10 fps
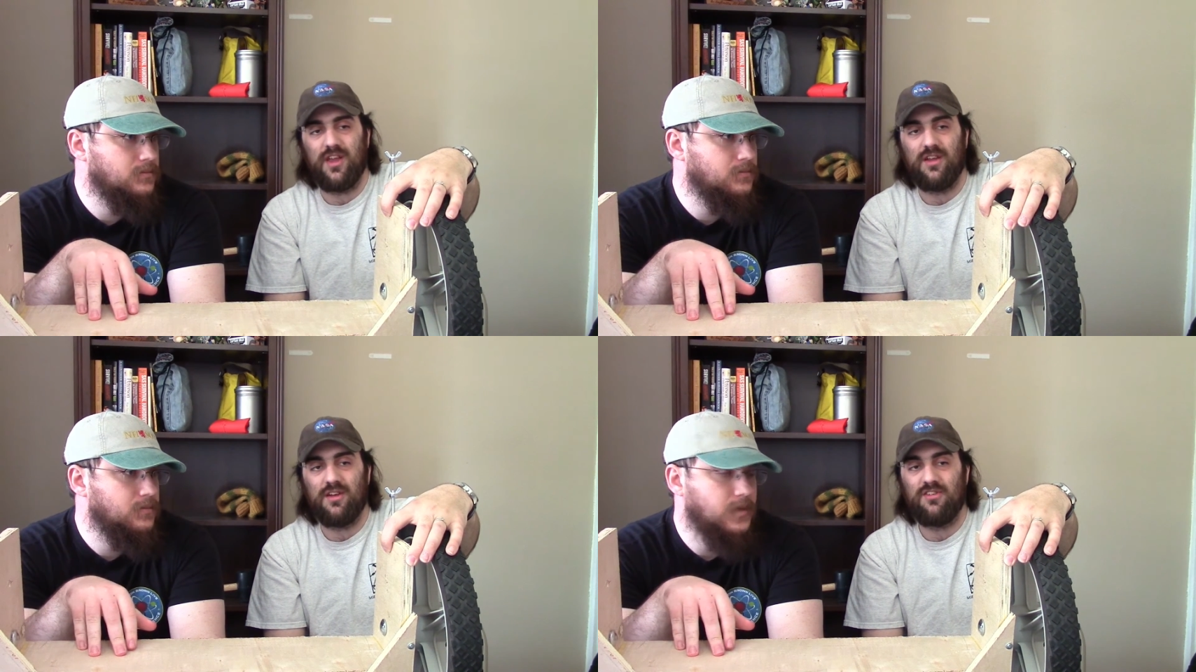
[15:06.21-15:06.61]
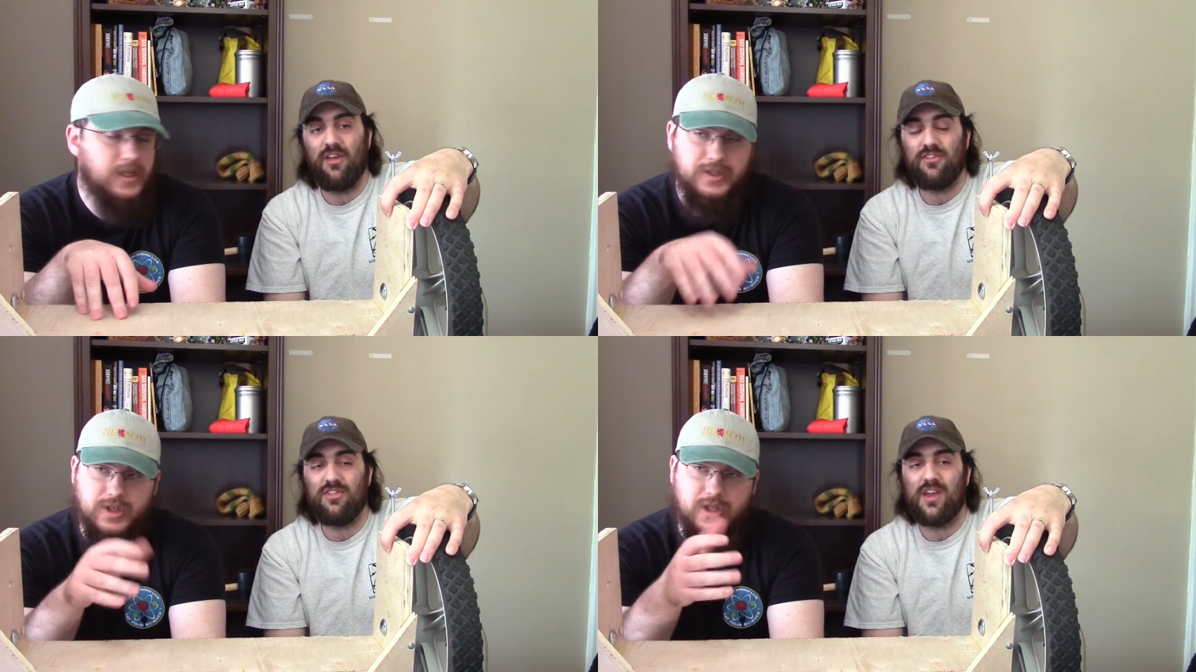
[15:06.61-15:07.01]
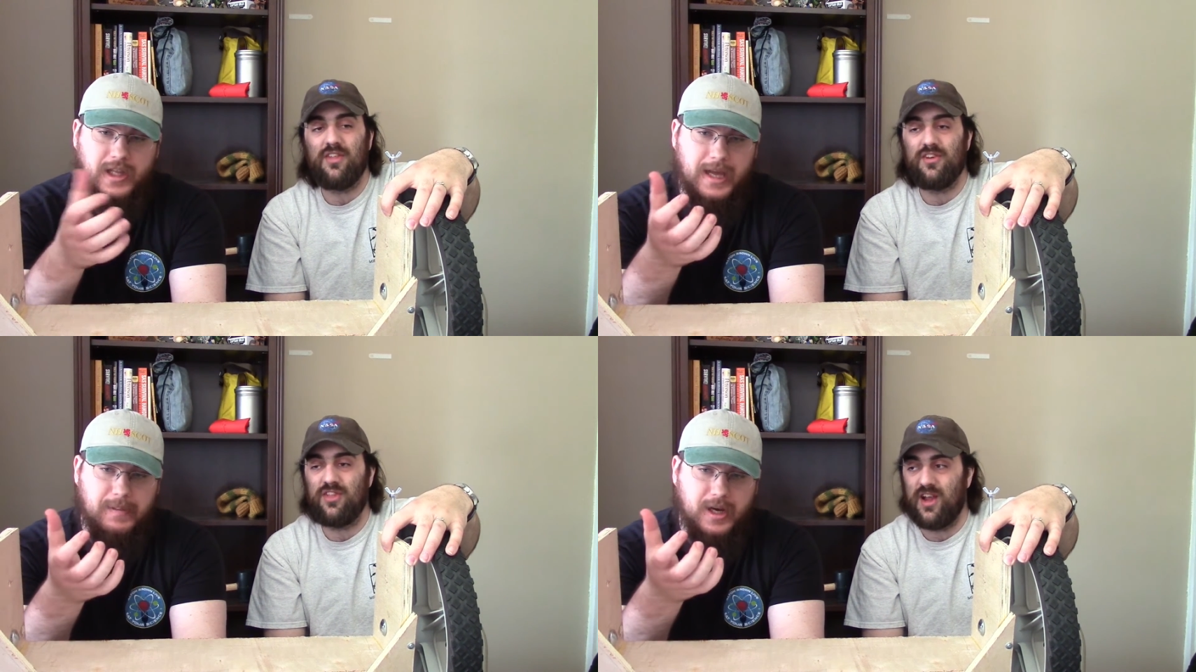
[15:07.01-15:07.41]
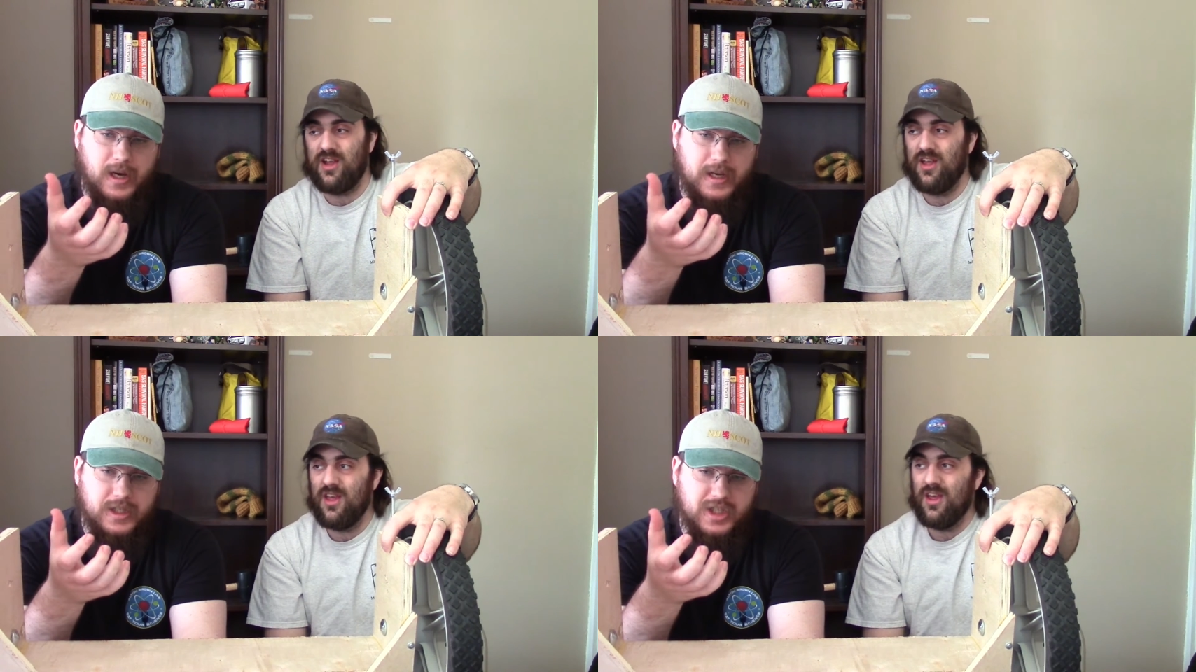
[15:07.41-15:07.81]
Speaker 1: Because also the clamp other it on
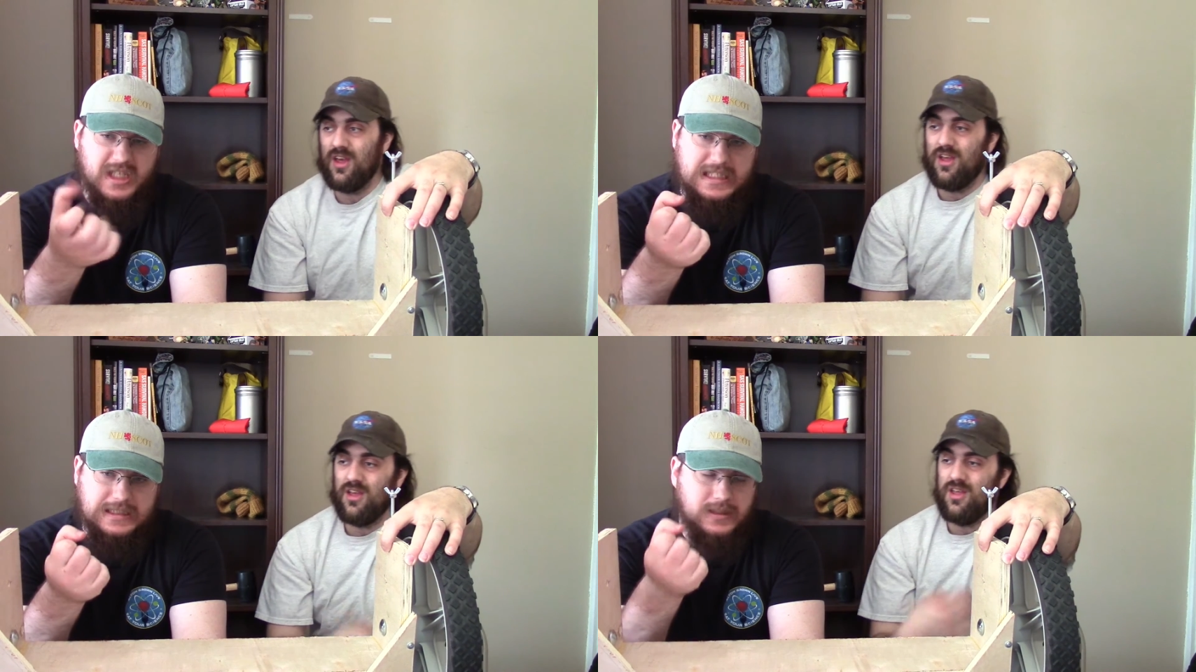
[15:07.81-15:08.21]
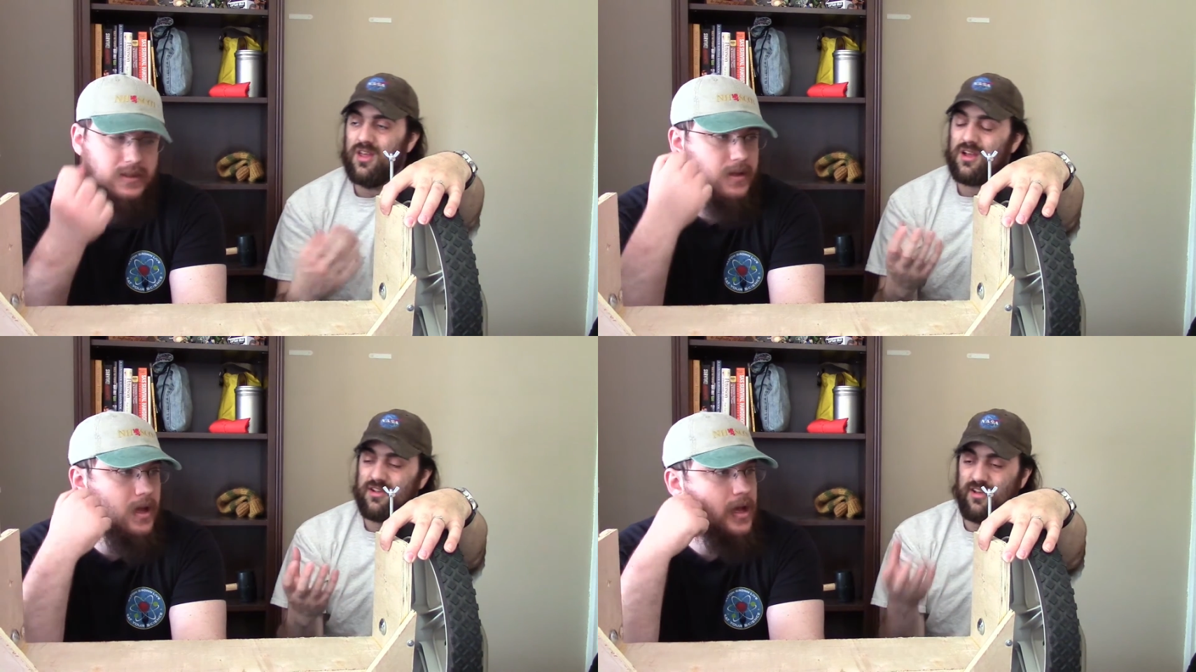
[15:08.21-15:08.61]
and just. Because